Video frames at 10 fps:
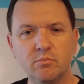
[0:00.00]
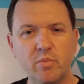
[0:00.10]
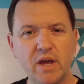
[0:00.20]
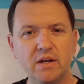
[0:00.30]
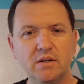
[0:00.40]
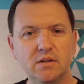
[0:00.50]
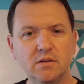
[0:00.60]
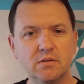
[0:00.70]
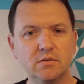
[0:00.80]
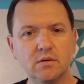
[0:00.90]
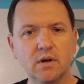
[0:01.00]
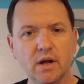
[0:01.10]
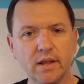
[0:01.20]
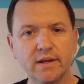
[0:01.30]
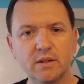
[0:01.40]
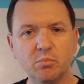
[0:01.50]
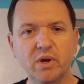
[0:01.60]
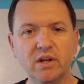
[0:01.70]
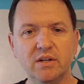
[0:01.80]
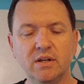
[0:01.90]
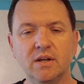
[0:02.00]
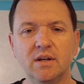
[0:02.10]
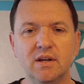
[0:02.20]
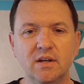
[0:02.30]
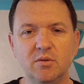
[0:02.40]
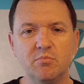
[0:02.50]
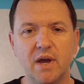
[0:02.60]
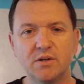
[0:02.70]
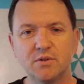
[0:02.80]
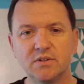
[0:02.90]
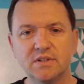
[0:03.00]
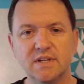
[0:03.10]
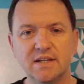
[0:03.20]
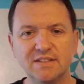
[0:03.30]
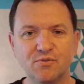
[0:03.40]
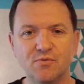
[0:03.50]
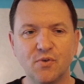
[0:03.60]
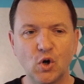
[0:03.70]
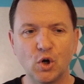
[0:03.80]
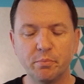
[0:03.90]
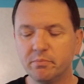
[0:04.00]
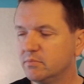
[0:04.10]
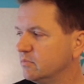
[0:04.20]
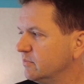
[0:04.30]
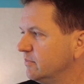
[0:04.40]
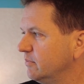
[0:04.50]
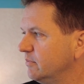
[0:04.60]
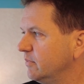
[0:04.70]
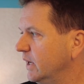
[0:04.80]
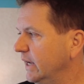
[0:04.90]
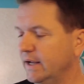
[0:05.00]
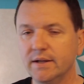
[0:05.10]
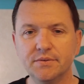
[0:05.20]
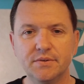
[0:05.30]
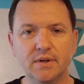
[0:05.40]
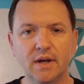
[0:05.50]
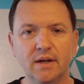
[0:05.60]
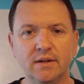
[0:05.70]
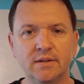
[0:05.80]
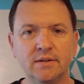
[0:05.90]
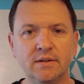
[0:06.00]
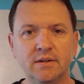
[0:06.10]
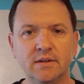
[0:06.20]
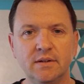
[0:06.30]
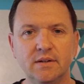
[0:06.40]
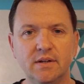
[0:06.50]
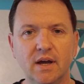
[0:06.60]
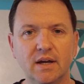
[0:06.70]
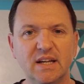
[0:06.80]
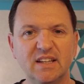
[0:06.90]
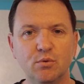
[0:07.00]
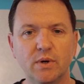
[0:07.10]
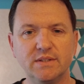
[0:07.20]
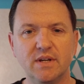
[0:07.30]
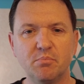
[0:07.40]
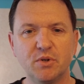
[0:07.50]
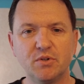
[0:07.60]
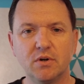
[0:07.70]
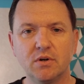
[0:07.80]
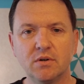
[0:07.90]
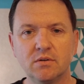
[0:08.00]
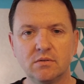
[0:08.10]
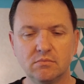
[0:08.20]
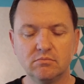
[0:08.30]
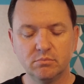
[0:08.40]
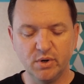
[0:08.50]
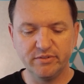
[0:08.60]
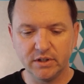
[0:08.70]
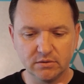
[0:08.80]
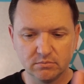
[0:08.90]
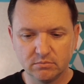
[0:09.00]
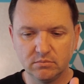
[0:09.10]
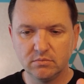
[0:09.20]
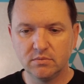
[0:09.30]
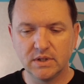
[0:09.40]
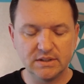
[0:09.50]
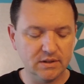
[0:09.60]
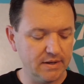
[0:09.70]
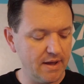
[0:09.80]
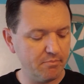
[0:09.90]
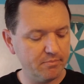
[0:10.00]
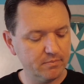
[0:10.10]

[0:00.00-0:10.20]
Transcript: Bed, I like the bed. Mattress is nice and firm, and yeah, had the right temperature. Perfect. Nice little nap.